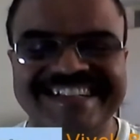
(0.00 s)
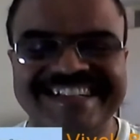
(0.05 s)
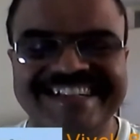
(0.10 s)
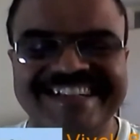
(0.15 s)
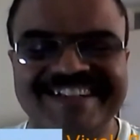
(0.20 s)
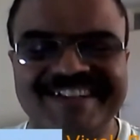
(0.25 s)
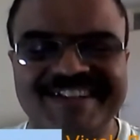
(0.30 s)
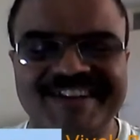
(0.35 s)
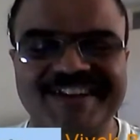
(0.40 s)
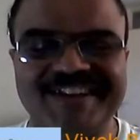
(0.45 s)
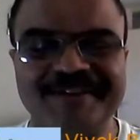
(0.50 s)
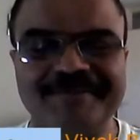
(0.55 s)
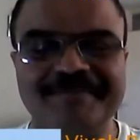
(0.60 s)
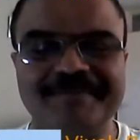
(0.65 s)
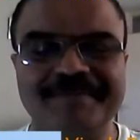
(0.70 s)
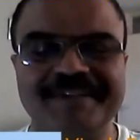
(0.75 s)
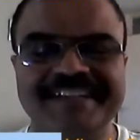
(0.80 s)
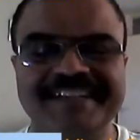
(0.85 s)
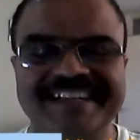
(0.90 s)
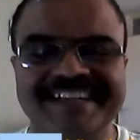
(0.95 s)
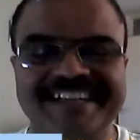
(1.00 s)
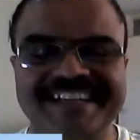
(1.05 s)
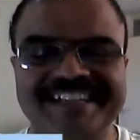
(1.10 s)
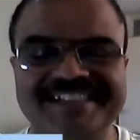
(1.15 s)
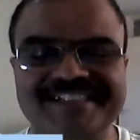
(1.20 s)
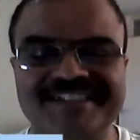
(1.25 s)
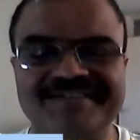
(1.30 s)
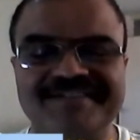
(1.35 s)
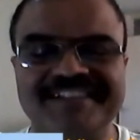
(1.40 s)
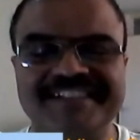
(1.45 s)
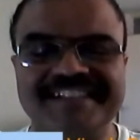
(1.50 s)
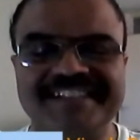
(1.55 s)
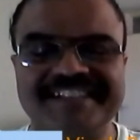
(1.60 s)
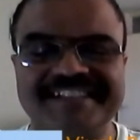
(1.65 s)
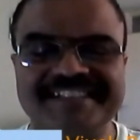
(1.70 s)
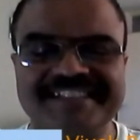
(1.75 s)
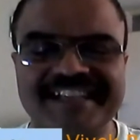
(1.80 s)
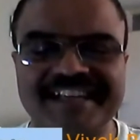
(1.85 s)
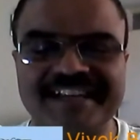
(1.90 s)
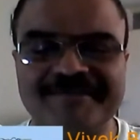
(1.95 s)
Hope rest of the
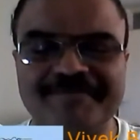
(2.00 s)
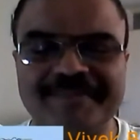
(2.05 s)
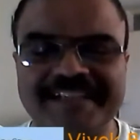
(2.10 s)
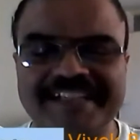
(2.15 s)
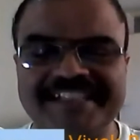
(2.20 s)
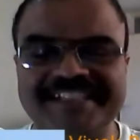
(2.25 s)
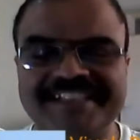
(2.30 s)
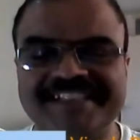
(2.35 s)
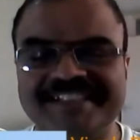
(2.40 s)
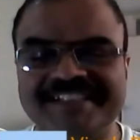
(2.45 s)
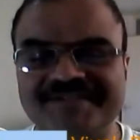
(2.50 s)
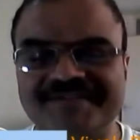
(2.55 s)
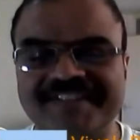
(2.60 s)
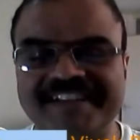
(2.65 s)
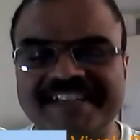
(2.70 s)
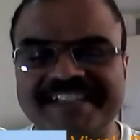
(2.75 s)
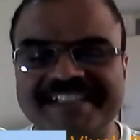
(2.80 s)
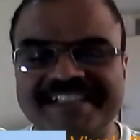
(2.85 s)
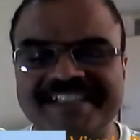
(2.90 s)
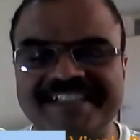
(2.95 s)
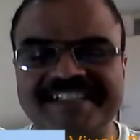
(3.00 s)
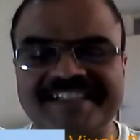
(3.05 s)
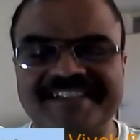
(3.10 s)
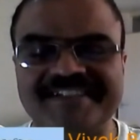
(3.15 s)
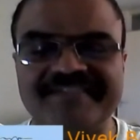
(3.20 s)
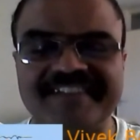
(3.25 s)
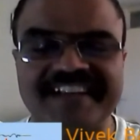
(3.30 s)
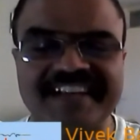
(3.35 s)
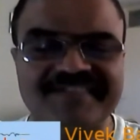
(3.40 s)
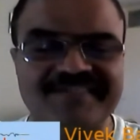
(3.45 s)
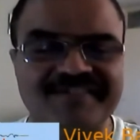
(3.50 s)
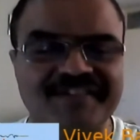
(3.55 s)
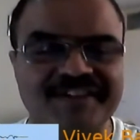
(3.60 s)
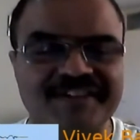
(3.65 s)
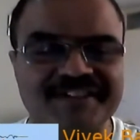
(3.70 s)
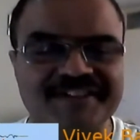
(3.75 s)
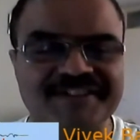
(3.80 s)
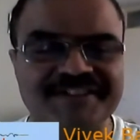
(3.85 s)
celebrations went well for you.